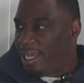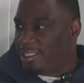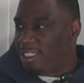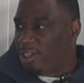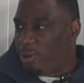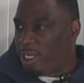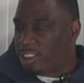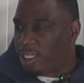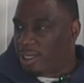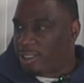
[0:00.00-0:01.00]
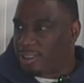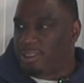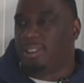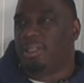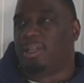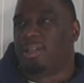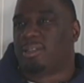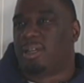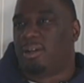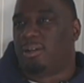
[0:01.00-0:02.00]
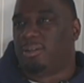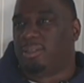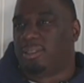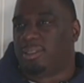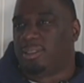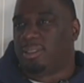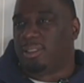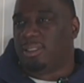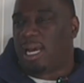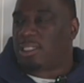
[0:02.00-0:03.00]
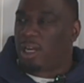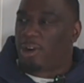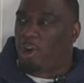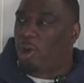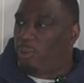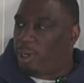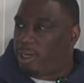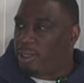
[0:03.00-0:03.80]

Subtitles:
And she going to church. So I started going with